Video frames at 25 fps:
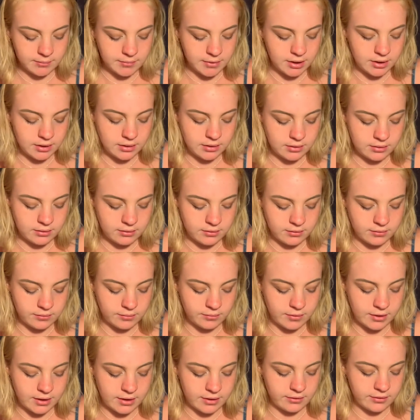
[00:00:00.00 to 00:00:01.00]
me
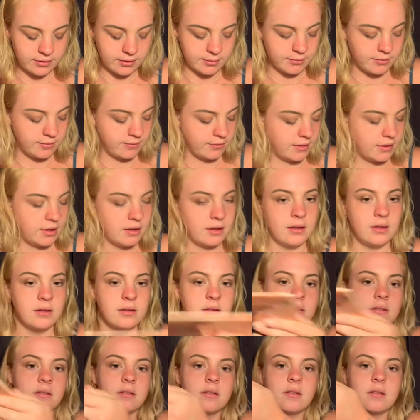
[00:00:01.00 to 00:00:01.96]
swatch some of these.